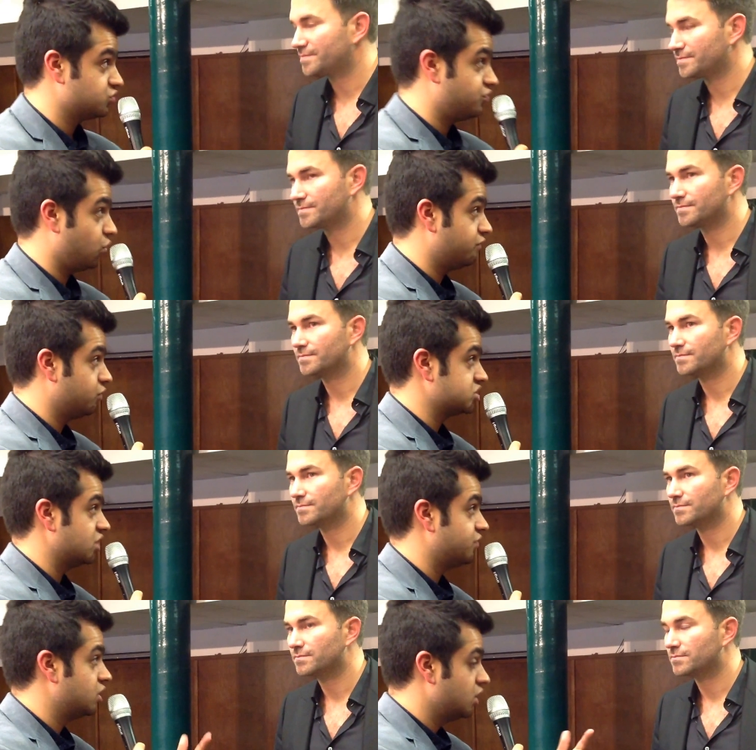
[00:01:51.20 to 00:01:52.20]
Speaker 1: for
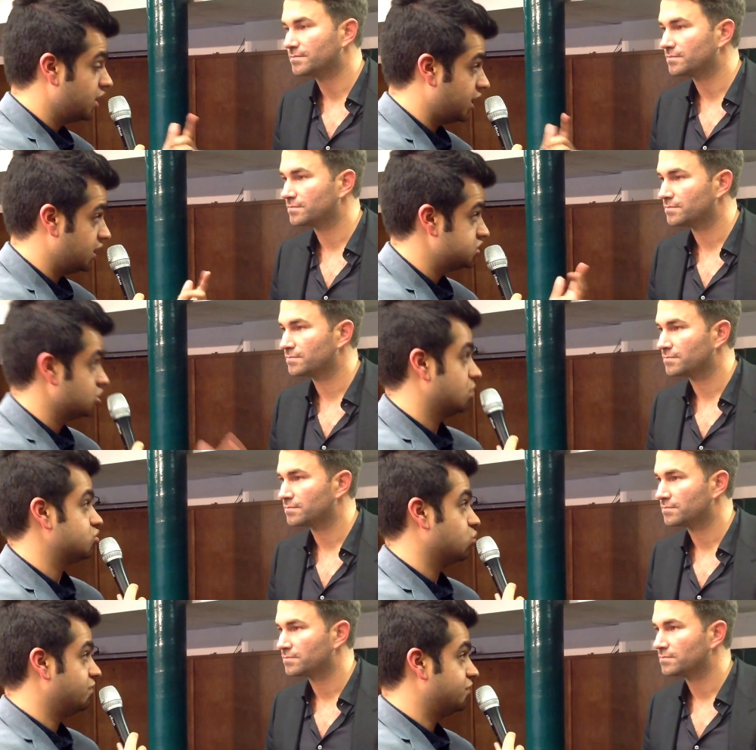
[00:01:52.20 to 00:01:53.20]
147 and he's going up to
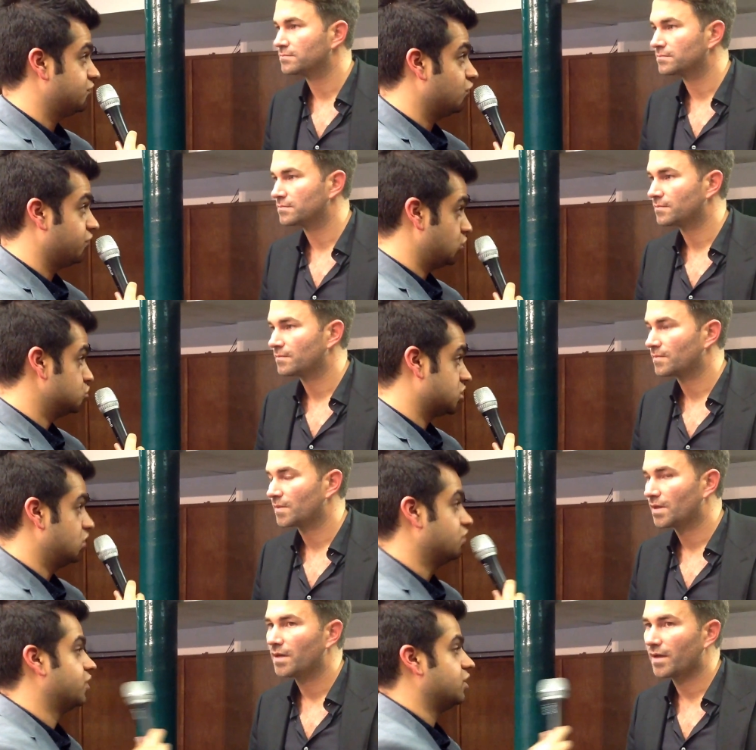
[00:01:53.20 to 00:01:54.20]
154 for that huge
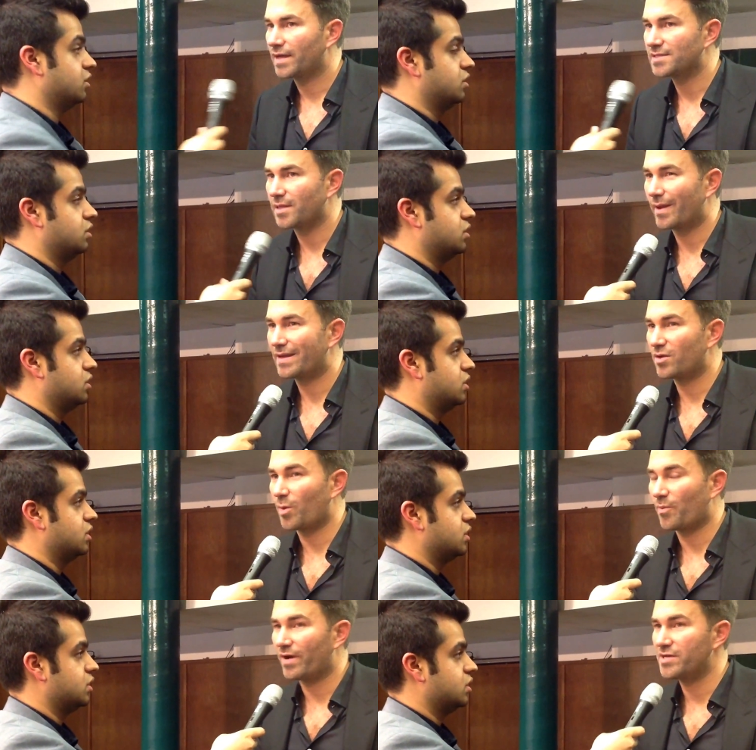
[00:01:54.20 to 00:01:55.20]
Canelo fight.
Speaker 2: Okay, so he had an
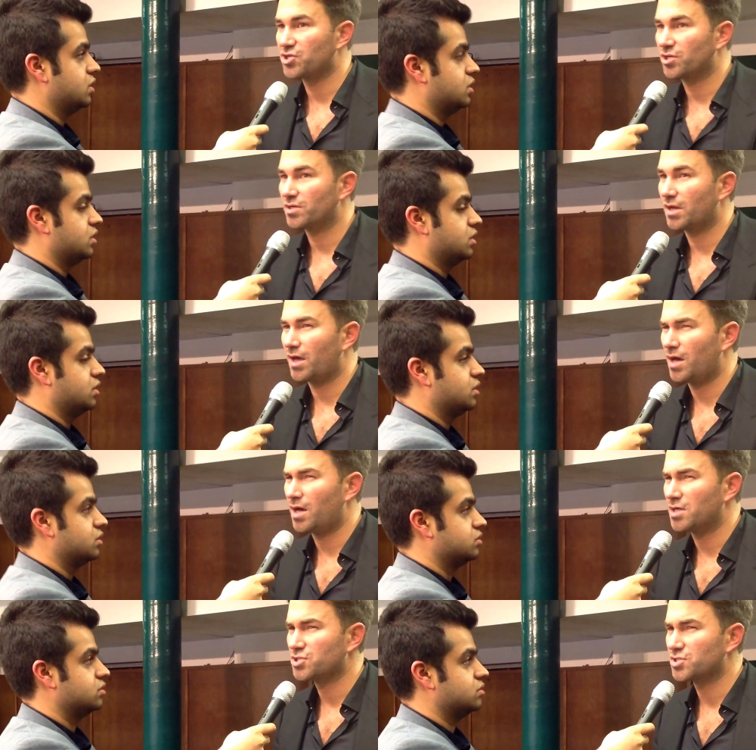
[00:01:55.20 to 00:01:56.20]
operation
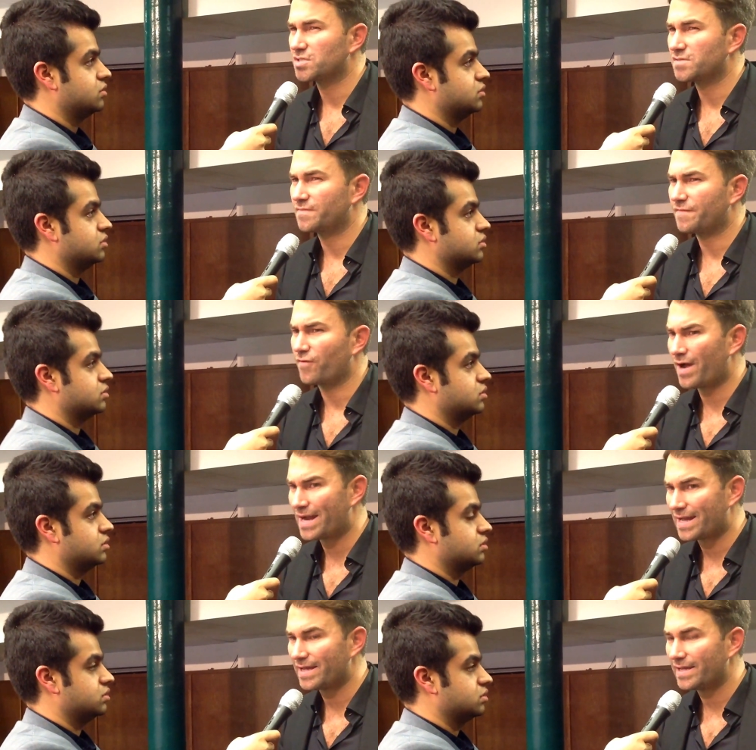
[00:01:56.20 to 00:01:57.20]
last
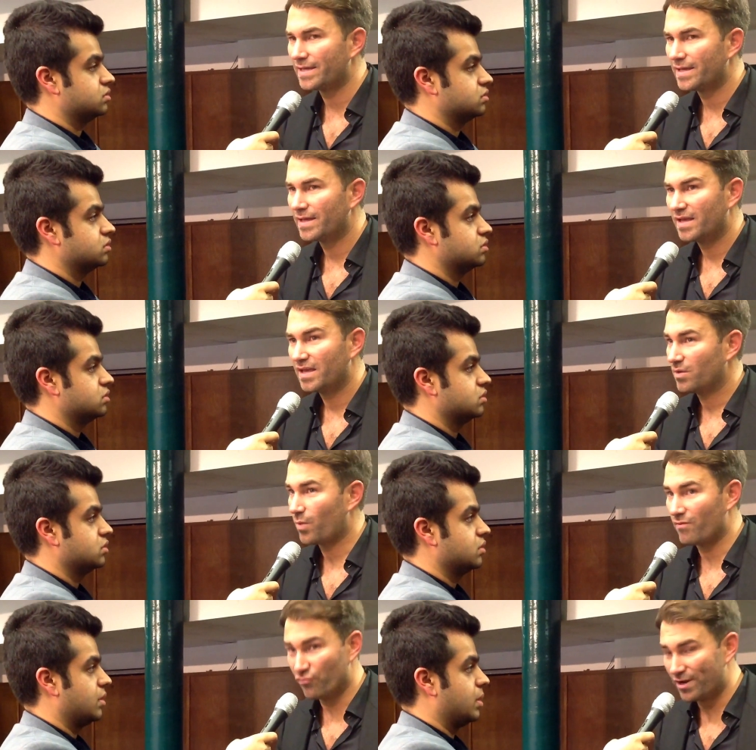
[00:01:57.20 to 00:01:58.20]
Friday,
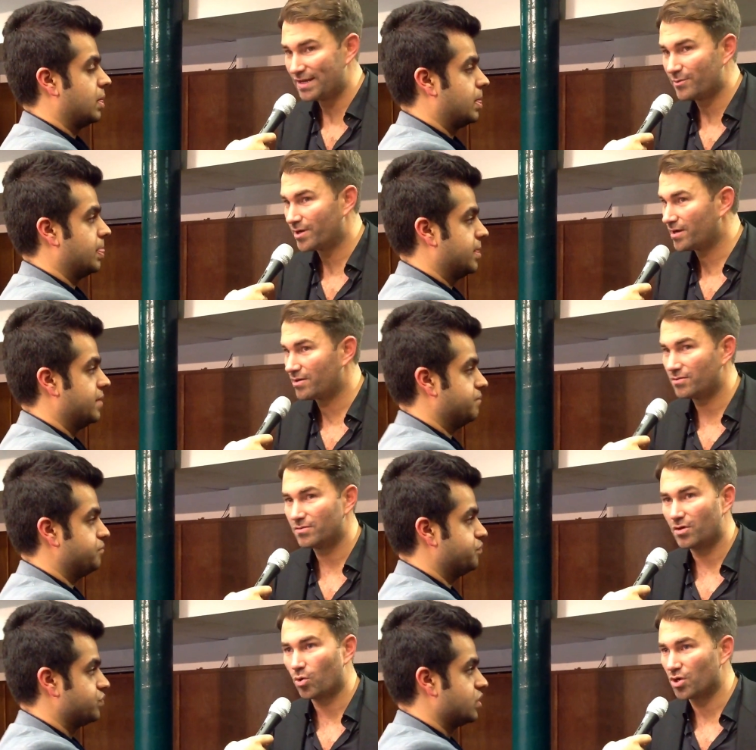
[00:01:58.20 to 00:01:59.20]
went really well,
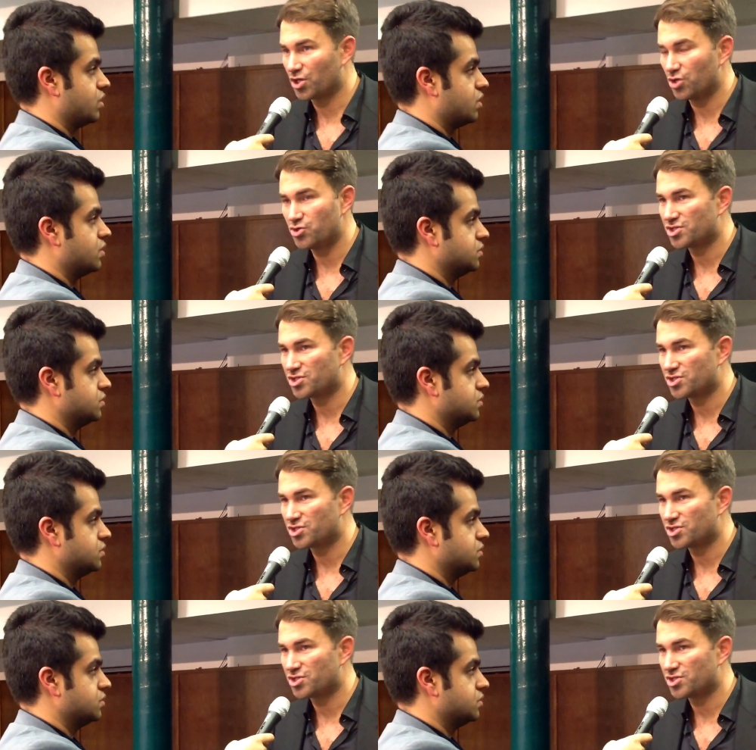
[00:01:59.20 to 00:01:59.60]
all a huge